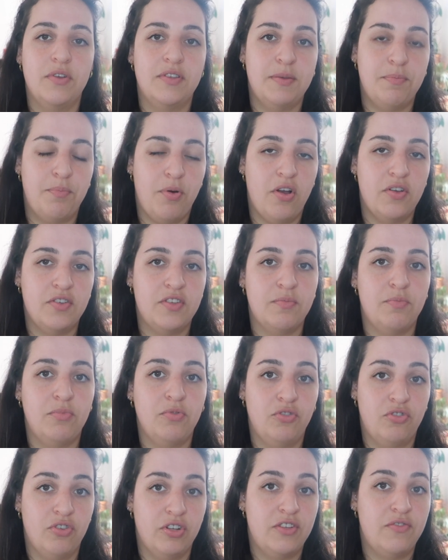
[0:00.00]
it was
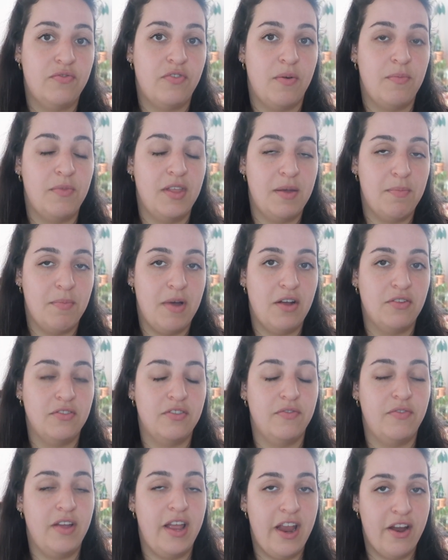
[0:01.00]
impossible, just from the
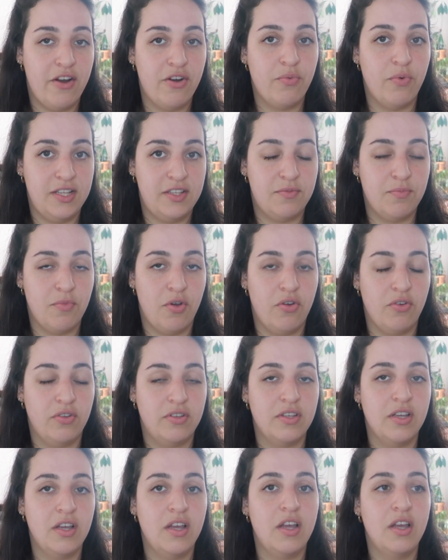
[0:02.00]
amount of heroin he
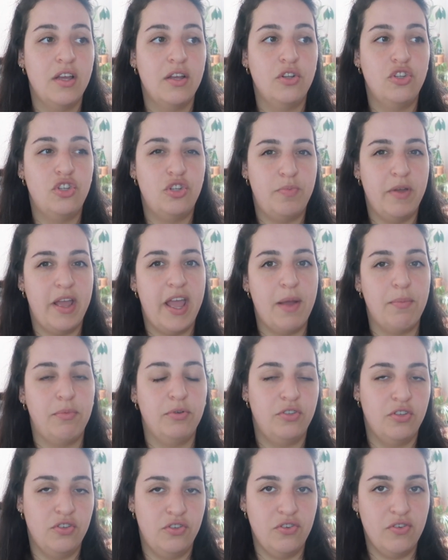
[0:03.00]
smoked, to be
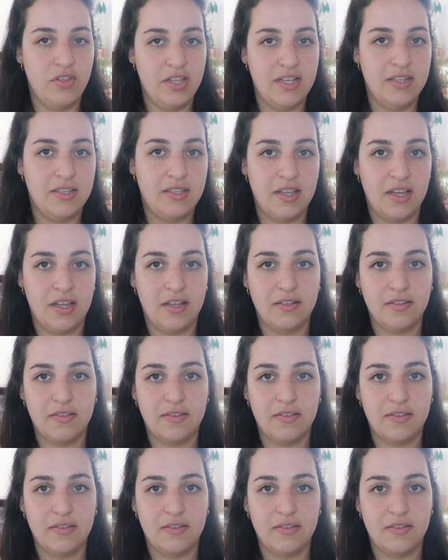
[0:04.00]
able to do these